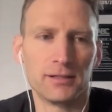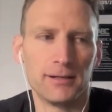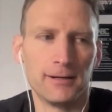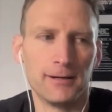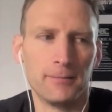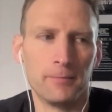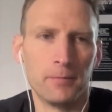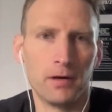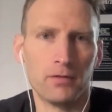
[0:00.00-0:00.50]

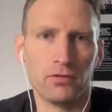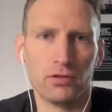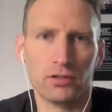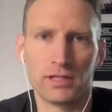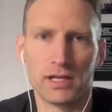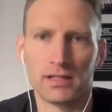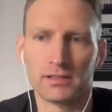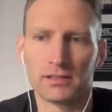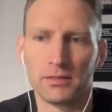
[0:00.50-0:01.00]
I've
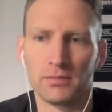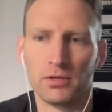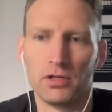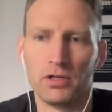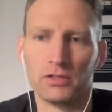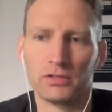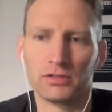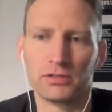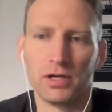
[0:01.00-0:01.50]
looked at some of
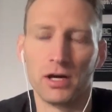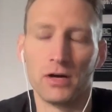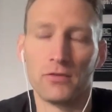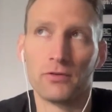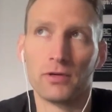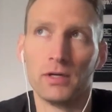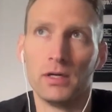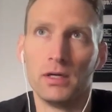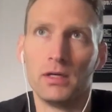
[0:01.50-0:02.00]
her stuff.